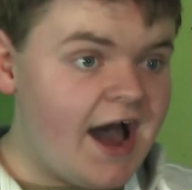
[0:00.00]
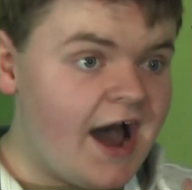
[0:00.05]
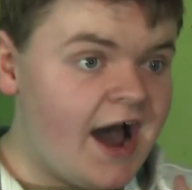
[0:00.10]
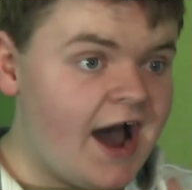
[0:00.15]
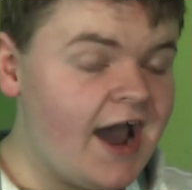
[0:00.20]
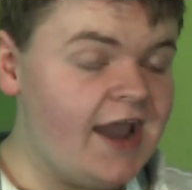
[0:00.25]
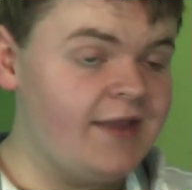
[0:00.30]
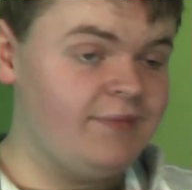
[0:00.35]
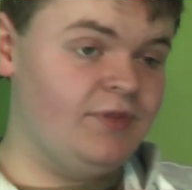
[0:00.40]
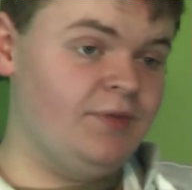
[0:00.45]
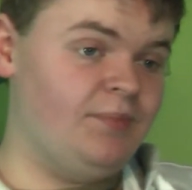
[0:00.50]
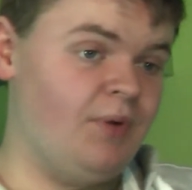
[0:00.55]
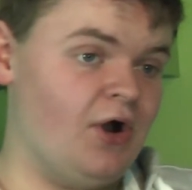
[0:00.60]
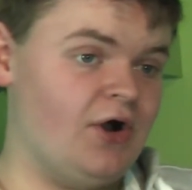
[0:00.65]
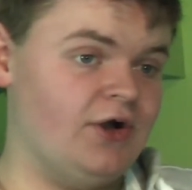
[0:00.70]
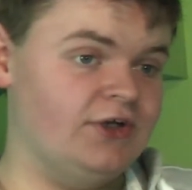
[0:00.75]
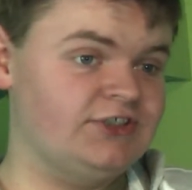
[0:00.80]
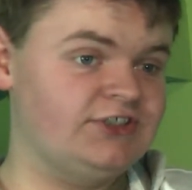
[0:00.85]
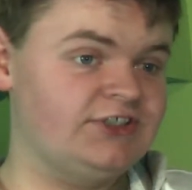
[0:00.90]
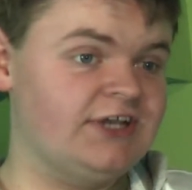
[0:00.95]
I'm the
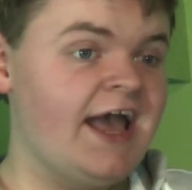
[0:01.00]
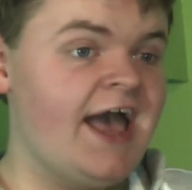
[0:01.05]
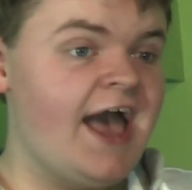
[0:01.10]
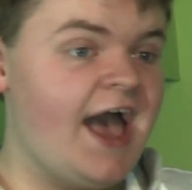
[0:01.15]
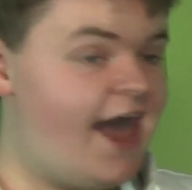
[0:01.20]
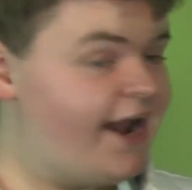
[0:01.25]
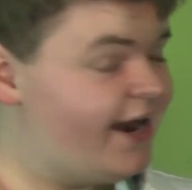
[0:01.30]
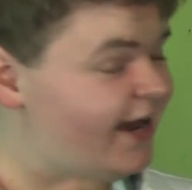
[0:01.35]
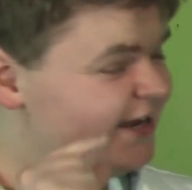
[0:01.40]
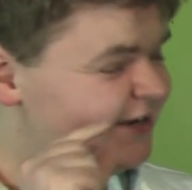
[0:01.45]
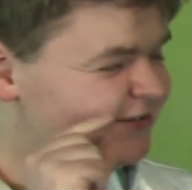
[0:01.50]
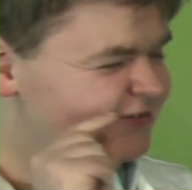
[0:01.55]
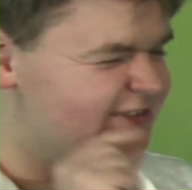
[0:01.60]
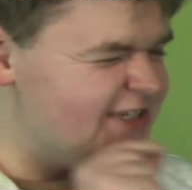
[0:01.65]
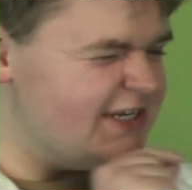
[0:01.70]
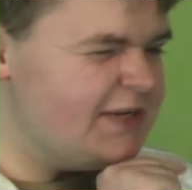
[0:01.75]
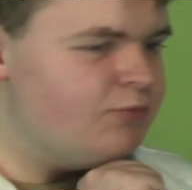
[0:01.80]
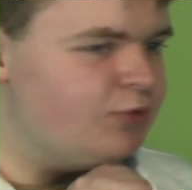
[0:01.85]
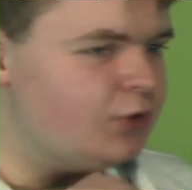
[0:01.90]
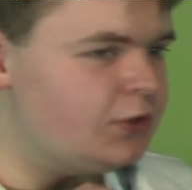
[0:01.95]
boss, and I have
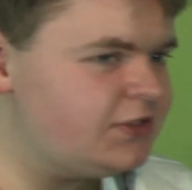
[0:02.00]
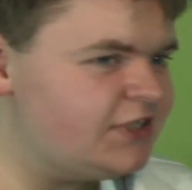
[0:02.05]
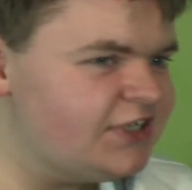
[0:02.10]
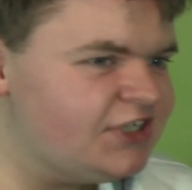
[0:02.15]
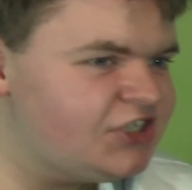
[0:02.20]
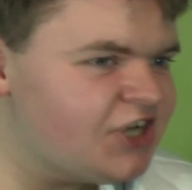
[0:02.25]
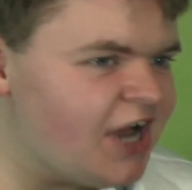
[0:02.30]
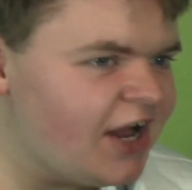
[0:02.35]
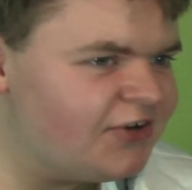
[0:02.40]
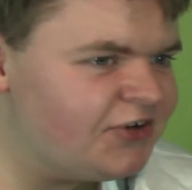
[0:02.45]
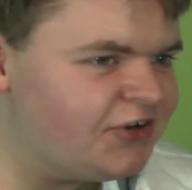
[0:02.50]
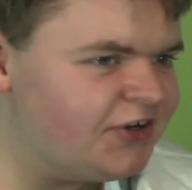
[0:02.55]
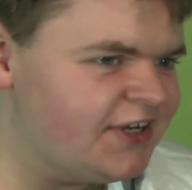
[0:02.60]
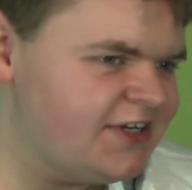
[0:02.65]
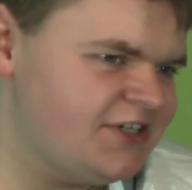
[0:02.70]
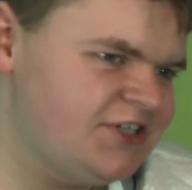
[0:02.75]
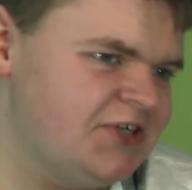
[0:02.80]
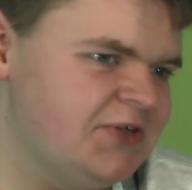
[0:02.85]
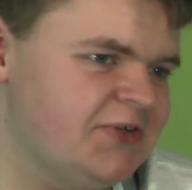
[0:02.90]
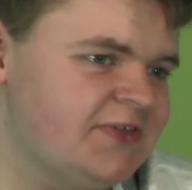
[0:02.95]
deep-rooted childhood
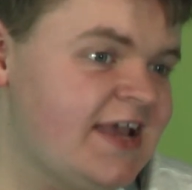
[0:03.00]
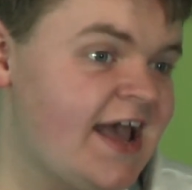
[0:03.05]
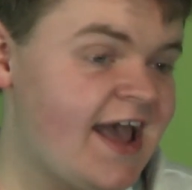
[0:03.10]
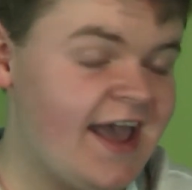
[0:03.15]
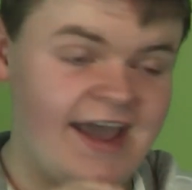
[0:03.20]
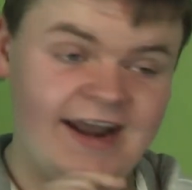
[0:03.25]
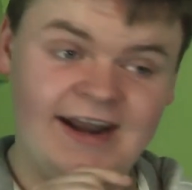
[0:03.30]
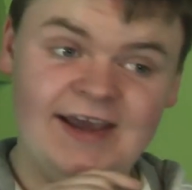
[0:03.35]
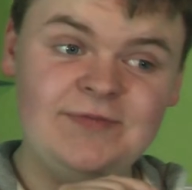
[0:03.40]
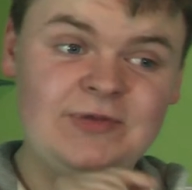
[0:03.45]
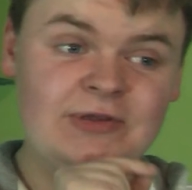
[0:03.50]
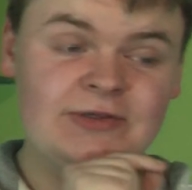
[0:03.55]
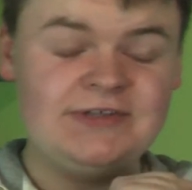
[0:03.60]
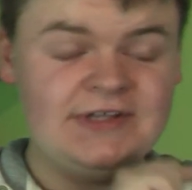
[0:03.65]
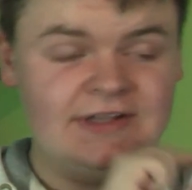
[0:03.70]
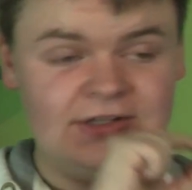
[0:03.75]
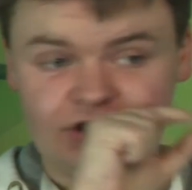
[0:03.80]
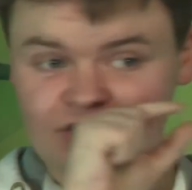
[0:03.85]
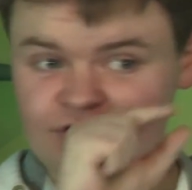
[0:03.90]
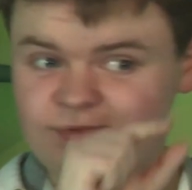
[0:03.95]
issues, and I'm
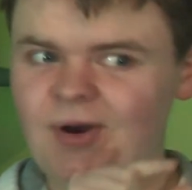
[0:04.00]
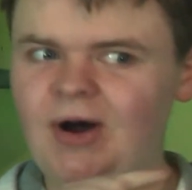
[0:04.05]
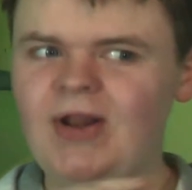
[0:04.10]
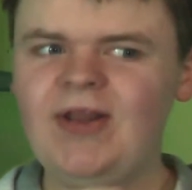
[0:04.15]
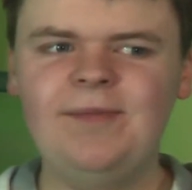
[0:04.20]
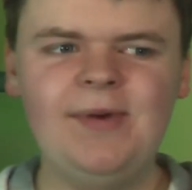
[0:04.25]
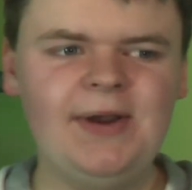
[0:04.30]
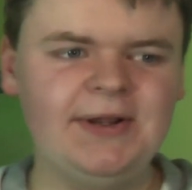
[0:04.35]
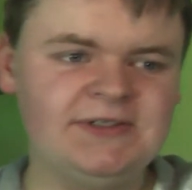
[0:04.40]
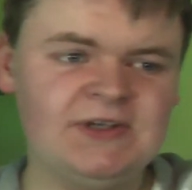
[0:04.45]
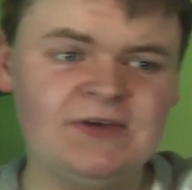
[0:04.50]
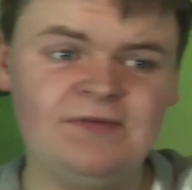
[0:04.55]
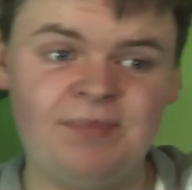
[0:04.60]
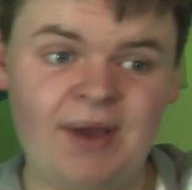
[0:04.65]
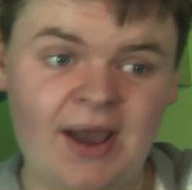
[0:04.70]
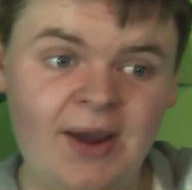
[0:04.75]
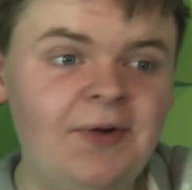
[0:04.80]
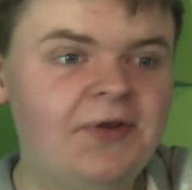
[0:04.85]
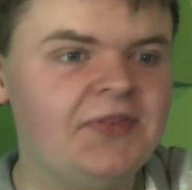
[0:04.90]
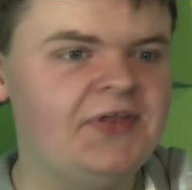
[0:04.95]
using the small amount of
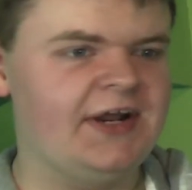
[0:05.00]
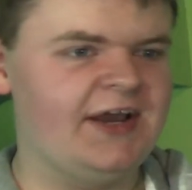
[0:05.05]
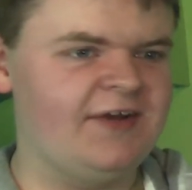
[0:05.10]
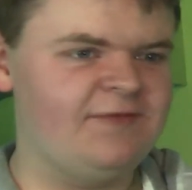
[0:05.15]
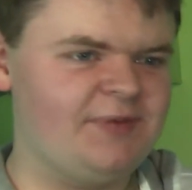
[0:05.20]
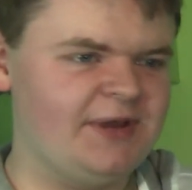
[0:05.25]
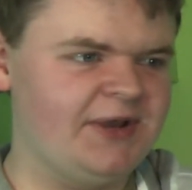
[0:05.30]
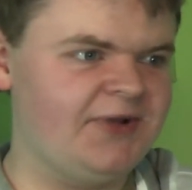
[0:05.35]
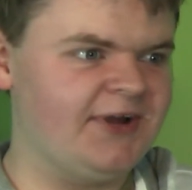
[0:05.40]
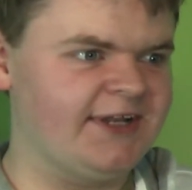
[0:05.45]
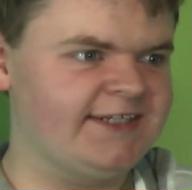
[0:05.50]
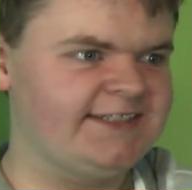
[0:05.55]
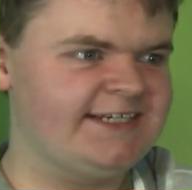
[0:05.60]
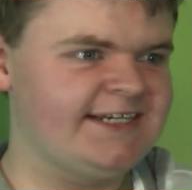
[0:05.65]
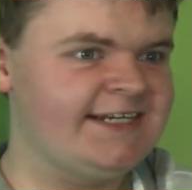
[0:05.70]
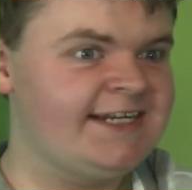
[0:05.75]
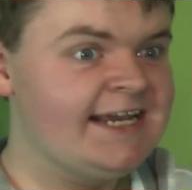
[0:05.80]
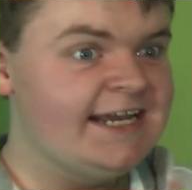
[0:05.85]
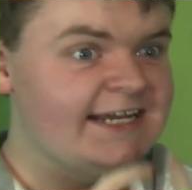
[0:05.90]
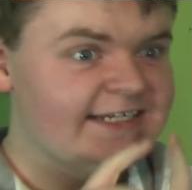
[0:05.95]
power that I've been
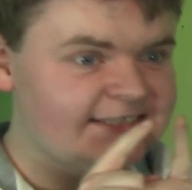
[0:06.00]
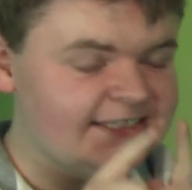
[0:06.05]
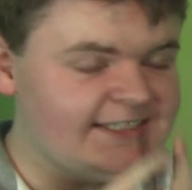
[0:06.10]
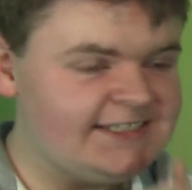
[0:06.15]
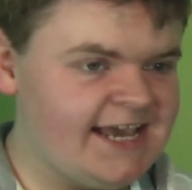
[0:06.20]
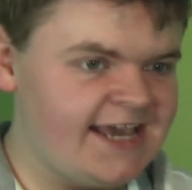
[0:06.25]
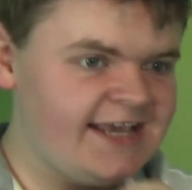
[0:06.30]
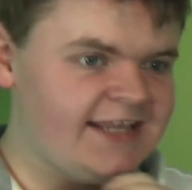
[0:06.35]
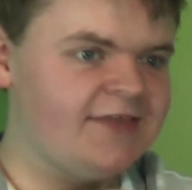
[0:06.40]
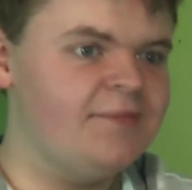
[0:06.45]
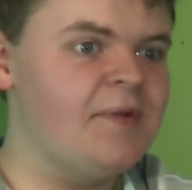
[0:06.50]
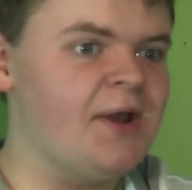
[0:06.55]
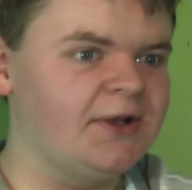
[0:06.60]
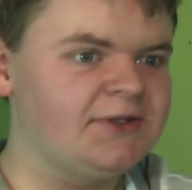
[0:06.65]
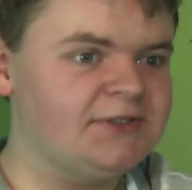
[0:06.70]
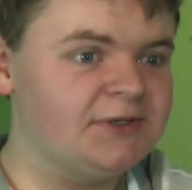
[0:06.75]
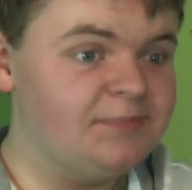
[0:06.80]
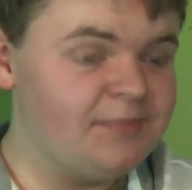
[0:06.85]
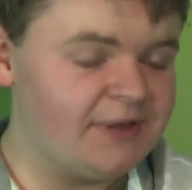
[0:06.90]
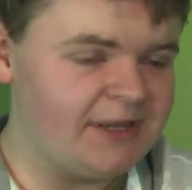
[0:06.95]
granted to take them
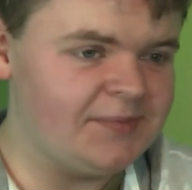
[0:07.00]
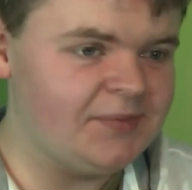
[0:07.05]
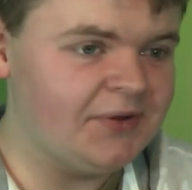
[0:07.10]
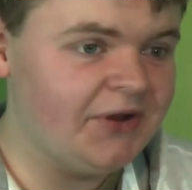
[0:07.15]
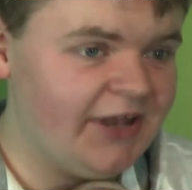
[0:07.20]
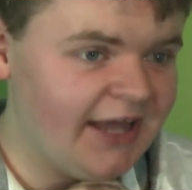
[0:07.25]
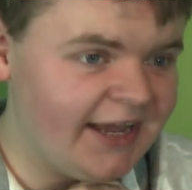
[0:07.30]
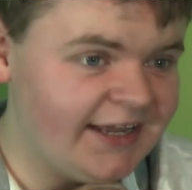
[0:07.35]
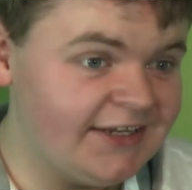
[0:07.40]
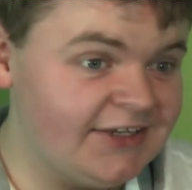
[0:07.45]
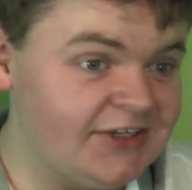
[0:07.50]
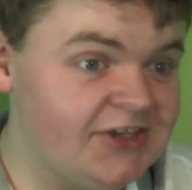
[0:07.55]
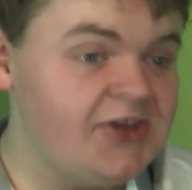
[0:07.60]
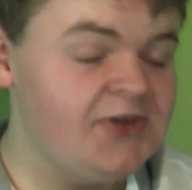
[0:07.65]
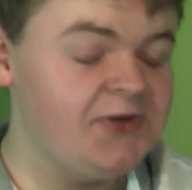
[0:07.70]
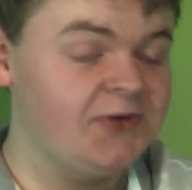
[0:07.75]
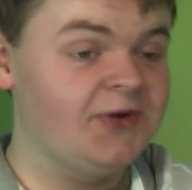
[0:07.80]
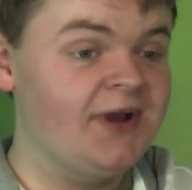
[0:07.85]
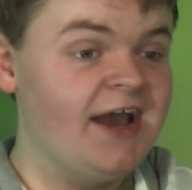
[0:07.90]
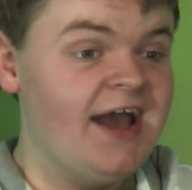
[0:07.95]
out on people like
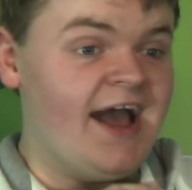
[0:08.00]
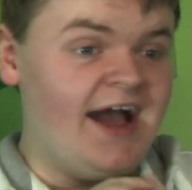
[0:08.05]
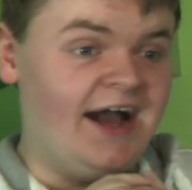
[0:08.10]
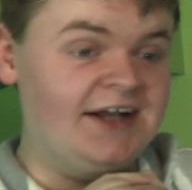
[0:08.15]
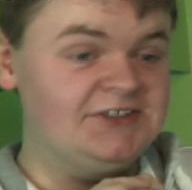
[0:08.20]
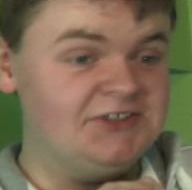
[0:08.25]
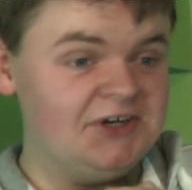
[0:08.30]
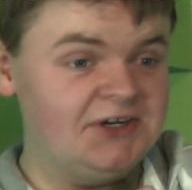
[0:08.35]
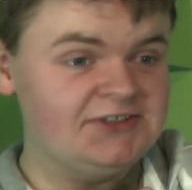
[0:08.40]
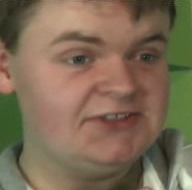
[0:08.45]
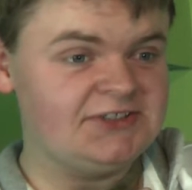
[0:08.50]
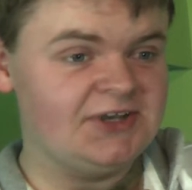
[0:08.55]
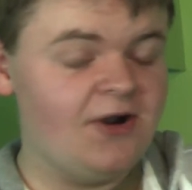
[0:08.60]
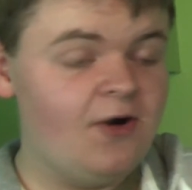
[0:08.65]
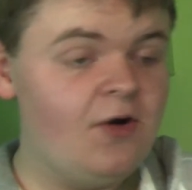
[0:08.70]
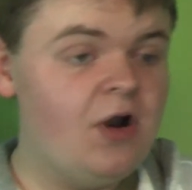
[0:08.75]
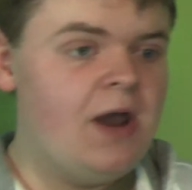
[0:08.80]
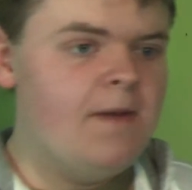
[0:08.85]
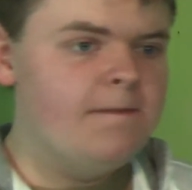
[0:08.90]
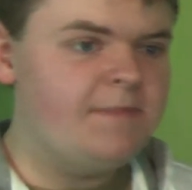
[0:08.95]
you. And
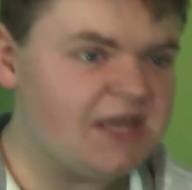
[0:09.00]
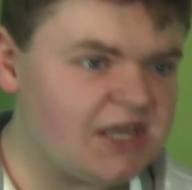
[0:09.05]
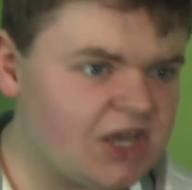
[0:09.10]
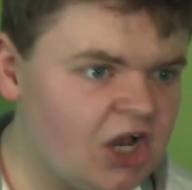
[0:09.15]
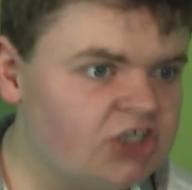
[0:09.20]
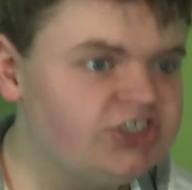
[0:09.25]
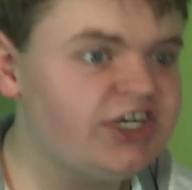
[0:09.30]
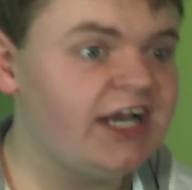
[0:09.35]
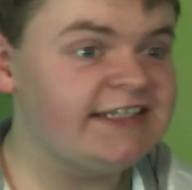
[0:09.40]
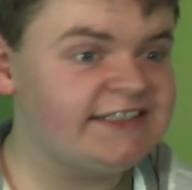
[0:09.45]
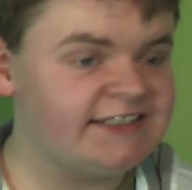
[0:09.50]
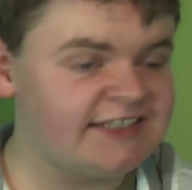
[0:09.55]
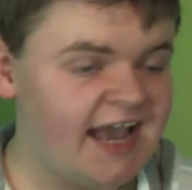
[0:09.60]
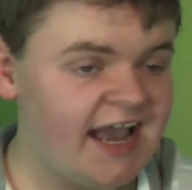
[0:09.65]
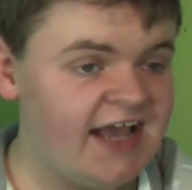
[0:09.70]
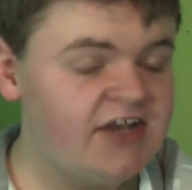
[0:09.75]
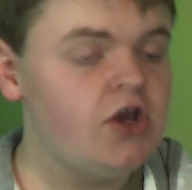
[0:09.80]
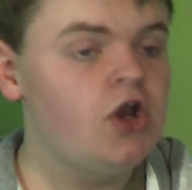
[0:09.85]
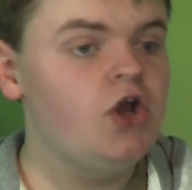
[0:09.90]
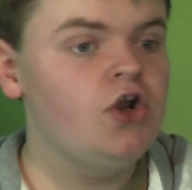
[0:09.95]
also, because I
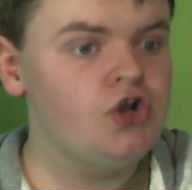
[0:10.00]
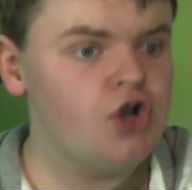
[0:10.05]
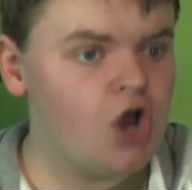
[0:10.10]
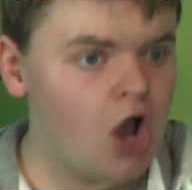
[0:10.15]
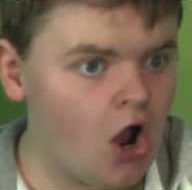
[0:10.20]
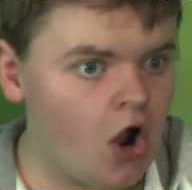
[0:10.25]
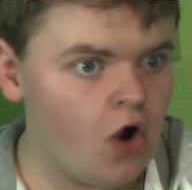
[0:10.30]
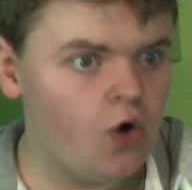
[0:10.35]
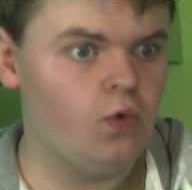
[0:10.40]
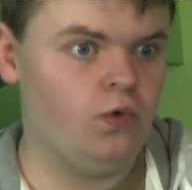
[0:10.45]
said no!